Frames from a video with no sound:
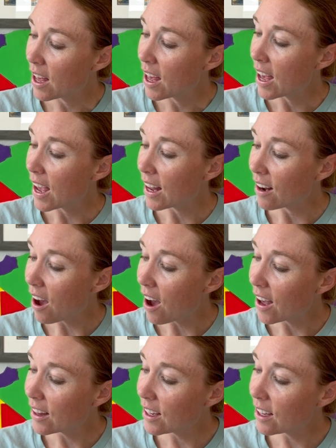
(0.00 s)
And
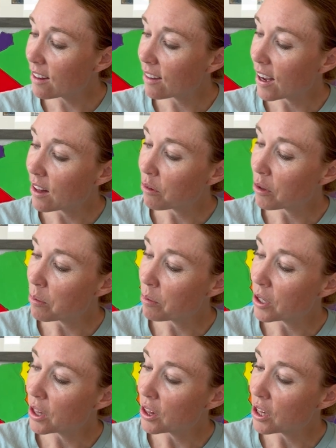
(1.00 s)
on these lines we
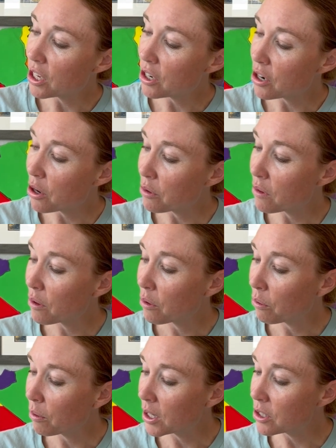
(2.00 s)
put the notes.
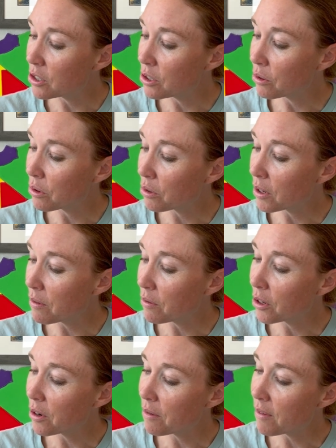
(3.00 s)
1, 2, 3,
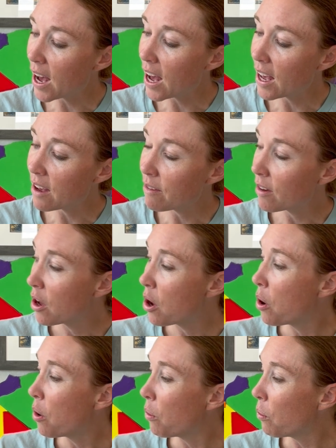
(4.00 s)
4, 5.
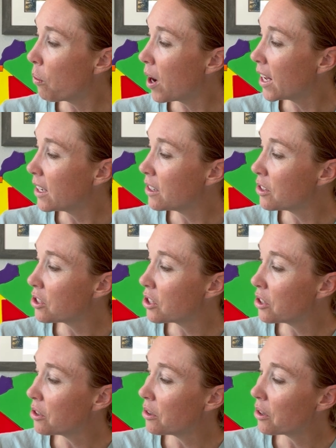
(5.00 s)
1,
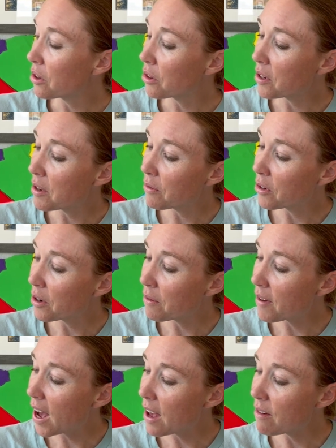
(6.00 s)
2, 3, 4,
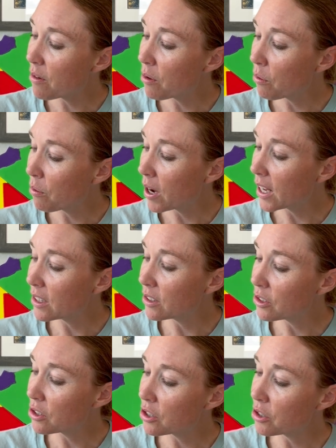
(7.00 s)
5.
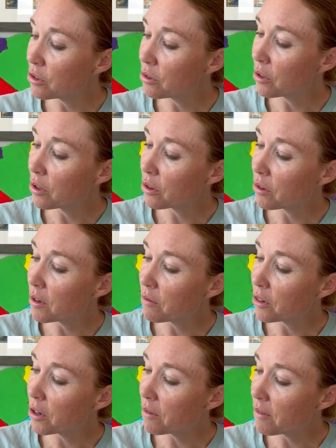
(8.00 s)
1, 2, 3,
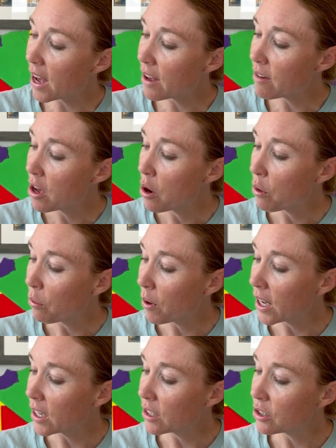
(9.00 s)
4, 5.
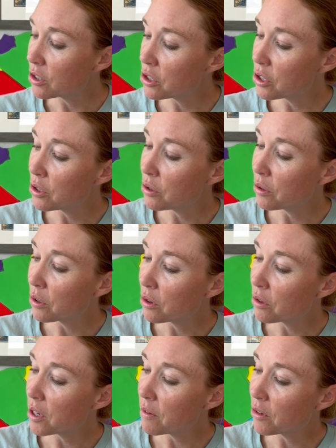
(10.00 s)
1, 2,
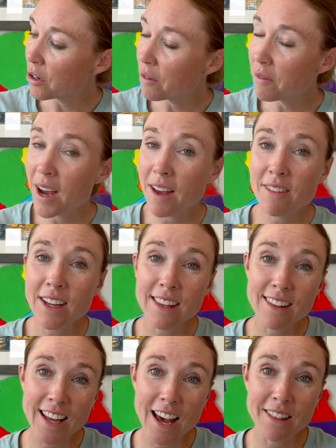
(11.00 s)
3, 4, 5.
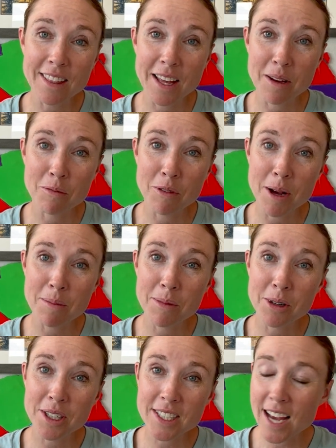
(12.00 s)
Let's count them one
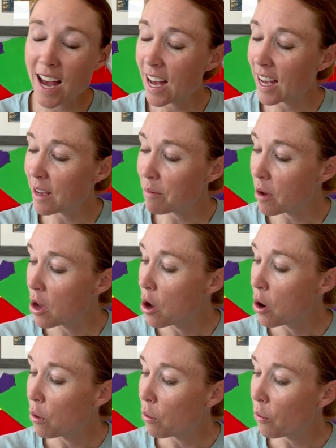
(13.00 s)
more time.
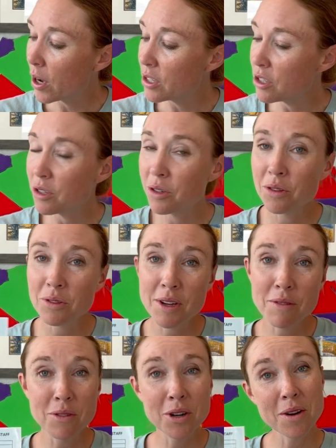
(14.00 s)
1, 2,
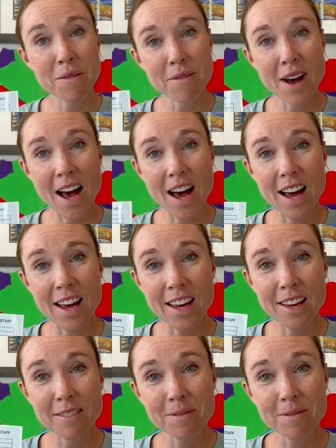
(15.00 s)
3, 4, 5.